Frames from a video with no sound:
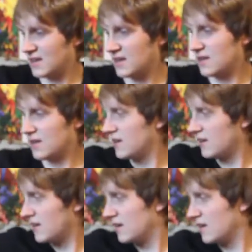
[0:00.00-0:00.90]

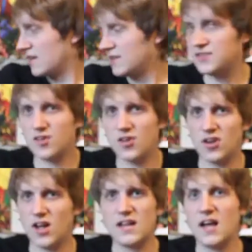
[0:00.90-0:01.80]
And these
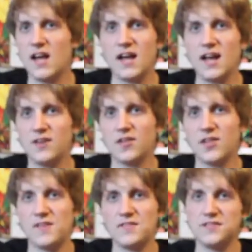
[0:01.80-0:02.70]
are all, I
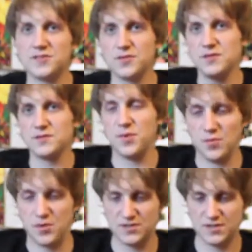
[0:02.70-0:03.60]
don't really have any
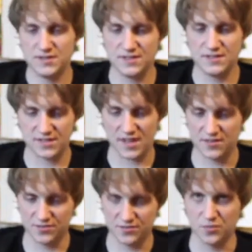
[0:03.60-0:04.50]
stories about most of these, I
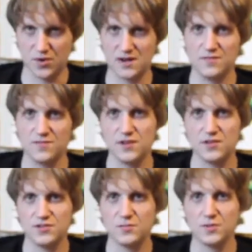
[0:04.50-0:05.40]
just got these from random
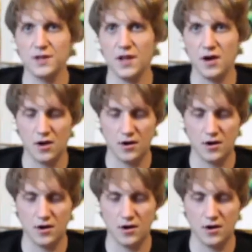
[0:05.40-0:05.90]
vendors, but